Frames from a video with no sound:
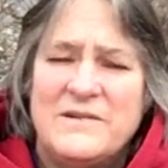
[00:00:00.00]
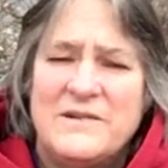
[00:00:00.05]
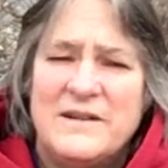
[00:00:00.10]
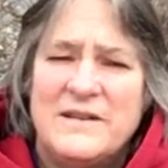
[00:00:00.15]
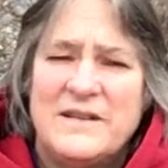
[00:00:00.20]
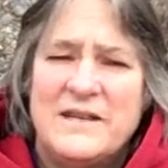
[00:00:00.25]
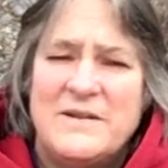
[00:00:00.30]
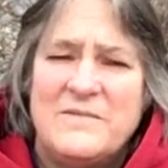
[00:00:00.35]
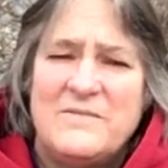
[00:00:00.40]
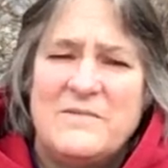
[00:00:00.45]

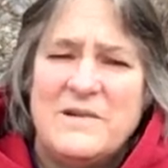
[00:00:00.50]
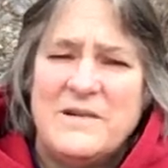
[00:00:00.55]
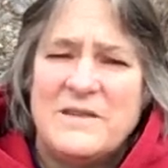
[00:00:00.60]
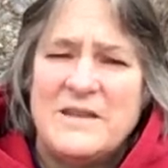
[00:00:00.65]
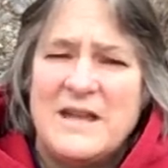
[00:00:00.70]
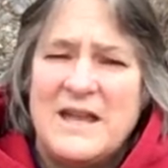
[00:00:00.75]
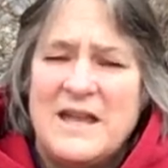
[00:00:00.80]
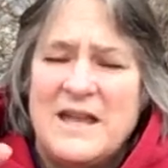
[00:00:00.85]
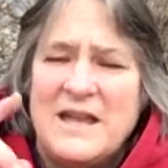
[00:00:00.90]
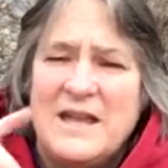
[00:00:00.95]
And then where
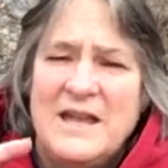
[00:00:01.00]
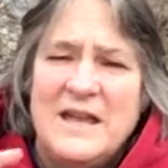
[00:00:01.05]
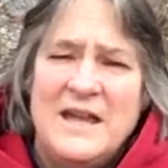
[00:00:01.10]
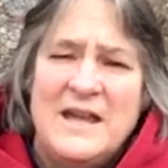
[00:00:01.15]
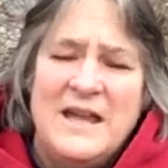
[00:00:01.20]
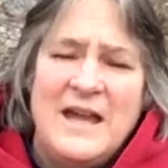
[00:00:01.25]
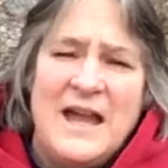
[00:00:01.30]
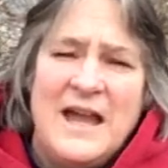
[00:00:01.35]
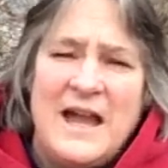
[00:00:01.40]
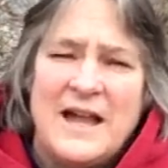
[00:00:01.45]
they
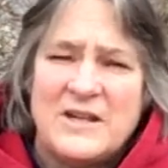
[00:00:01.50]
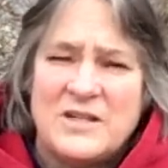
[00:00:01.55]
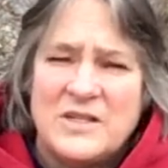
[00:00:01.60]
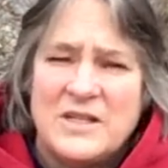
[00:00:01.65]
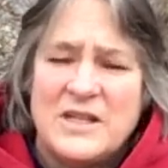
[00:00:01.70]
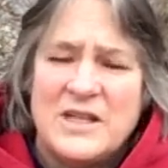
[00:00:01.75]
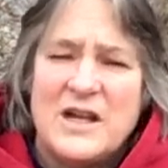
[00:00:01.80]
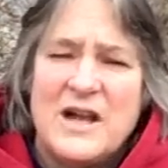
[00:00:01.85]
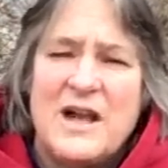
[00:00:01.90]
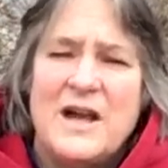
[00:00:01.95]

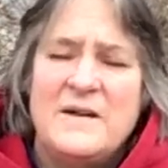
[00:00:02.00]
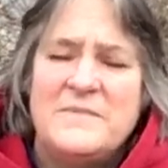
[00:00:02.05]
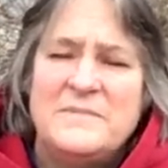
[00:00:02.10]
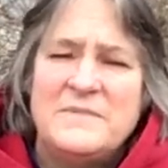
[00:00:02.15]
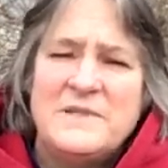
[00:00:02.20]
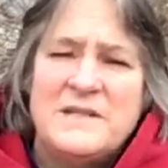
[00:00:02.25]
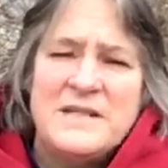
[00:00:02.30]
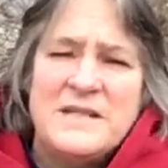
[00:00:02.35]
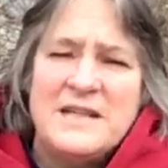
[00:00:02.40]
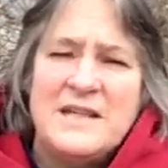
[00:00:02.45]
actually
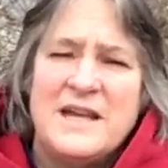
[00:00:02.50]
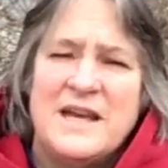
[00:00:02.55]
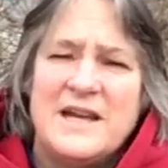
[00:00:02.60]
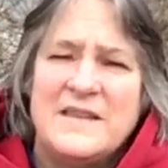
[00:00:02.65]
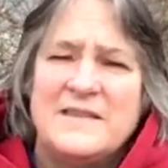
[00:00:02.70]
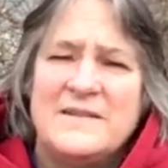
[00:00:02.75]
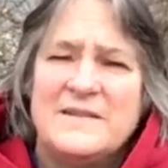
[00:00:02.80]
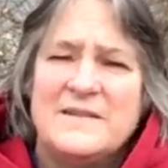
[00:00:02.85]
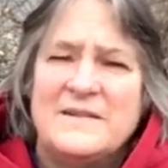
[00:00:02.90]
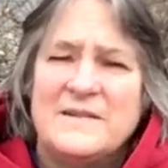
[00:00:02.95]
come
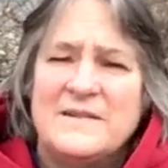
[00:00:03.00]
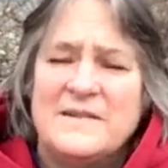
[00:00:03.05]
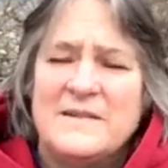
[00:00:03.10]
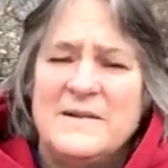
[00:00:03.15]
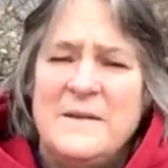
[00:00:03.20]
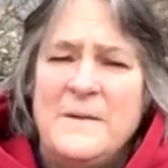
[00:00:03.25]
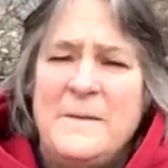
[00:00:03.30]
together,